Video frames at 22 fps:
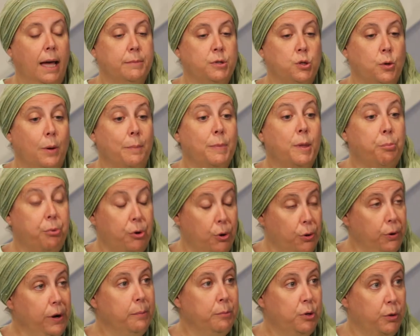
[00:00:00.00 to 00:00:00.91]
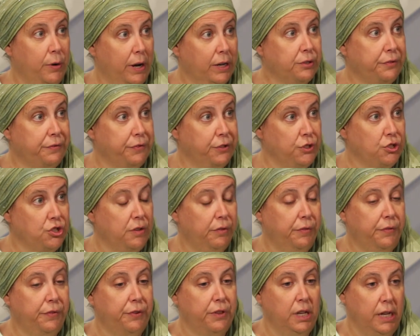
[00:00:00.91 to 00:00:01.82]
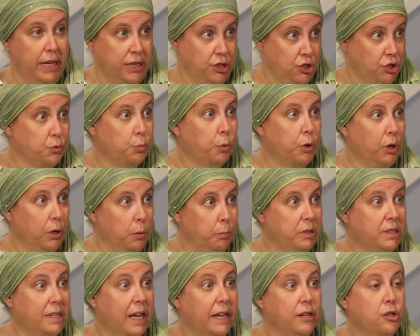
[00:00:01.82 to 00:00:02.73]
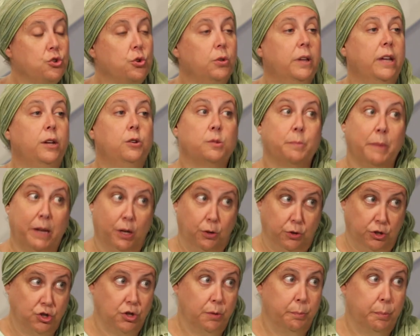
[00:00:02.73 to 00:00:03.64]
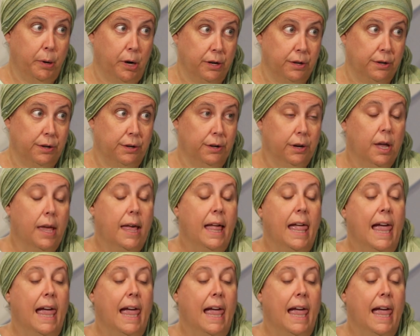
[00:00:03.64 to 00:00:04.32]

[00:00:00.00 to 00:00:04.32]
so I'm the program director for Yeshiva for the Nations, working with Donna Jolie, who's my Christian partner.